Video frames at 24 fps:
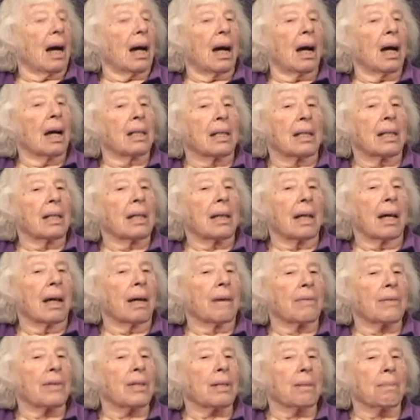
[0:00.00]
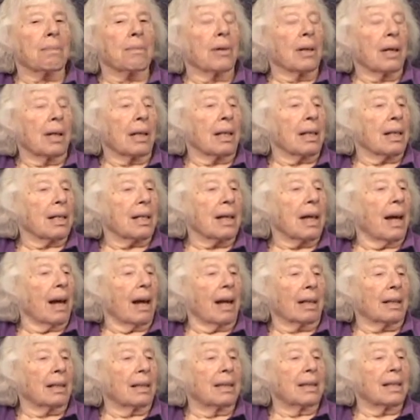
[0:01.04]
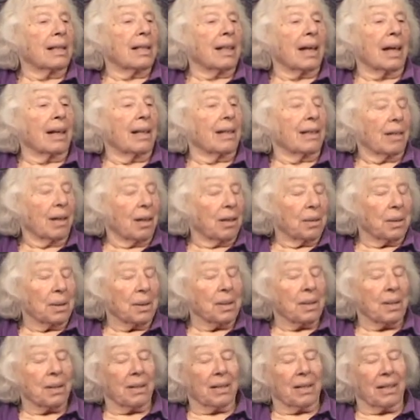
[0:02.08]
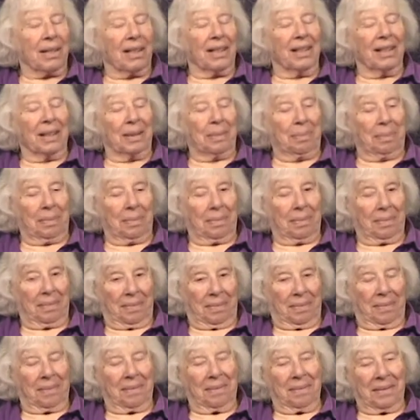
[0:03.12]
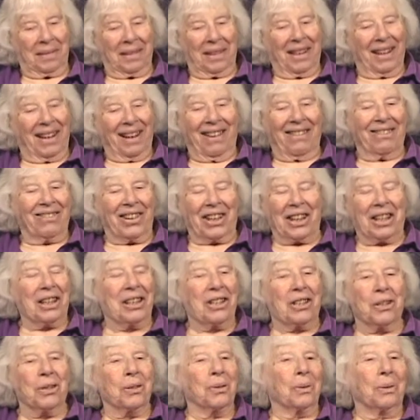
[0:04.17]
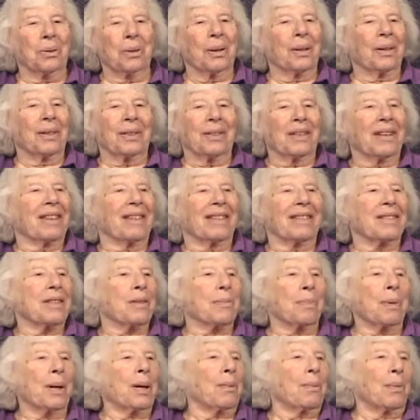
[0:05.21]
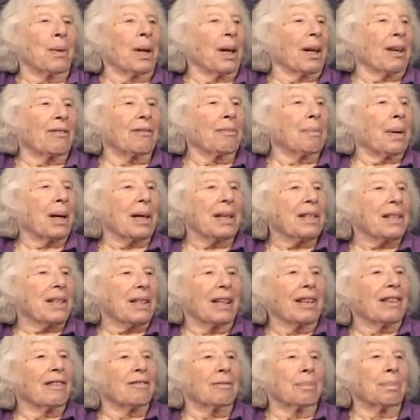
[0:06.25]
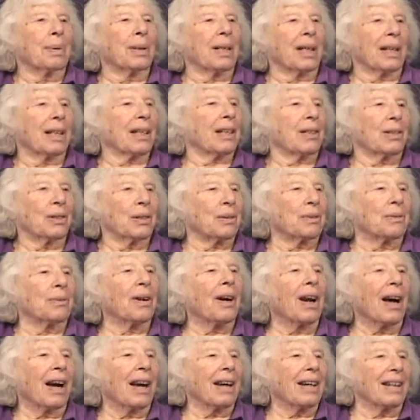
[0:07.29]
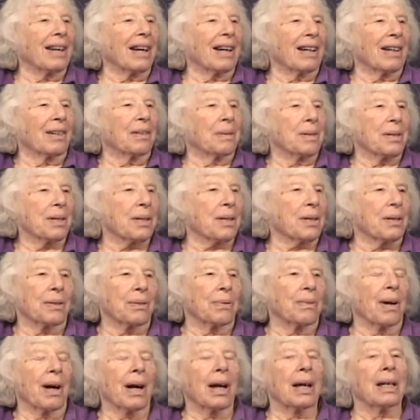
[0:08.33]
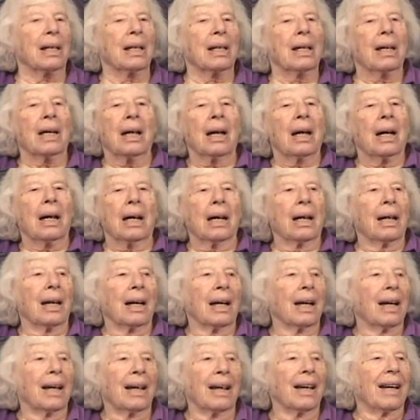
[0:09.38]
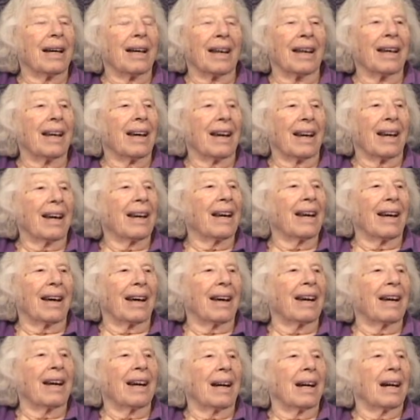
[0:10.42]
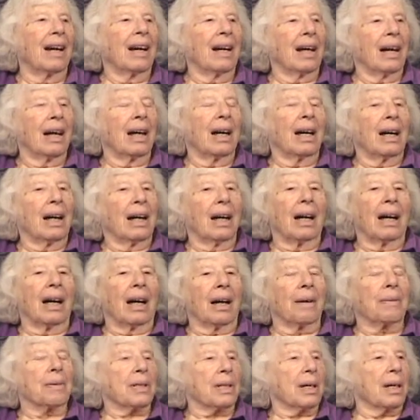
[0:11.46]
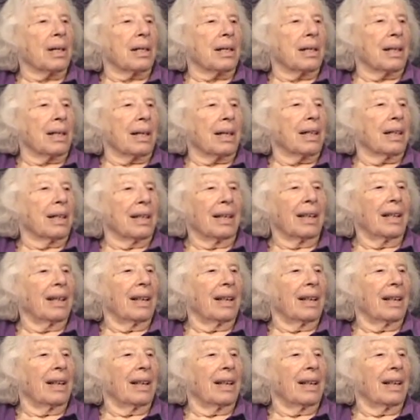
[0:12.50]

I did have some writing talent. I know it's um, funny to speak well of myself, but I could write. I always could write. And when you say young, how old were you? I was eighteen.